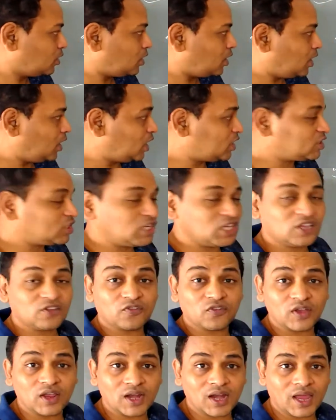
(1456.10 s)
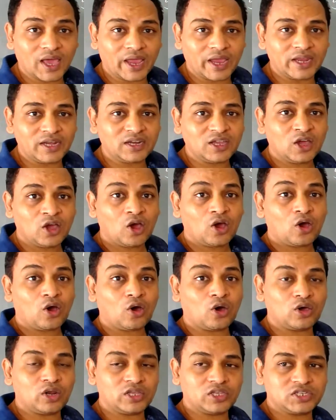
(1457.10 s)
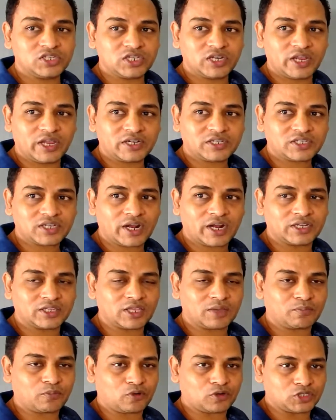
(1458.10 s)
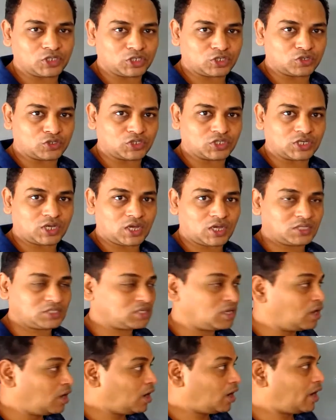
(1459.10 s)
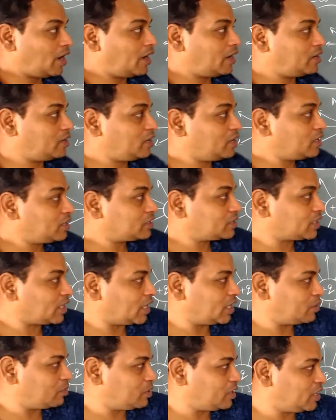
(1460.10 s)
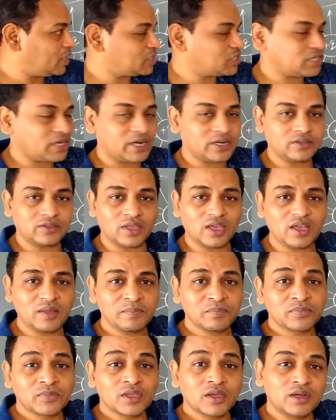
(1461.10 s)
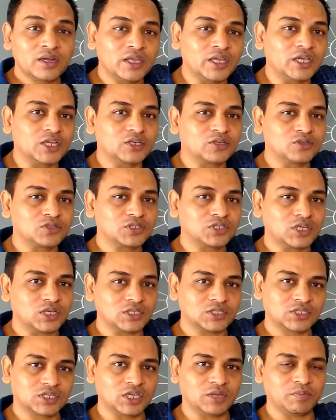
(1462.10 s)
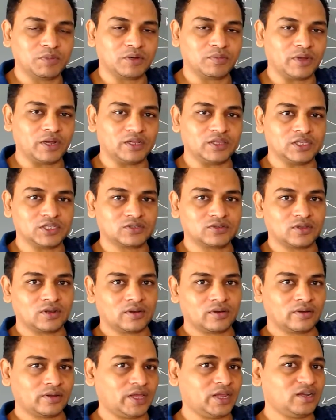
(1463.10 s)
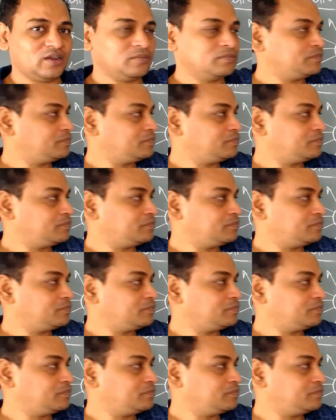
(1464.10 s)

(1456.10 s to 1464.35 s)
Electric field line originates at the positive charge and terminates at the negative charge. Keep in mind this, right?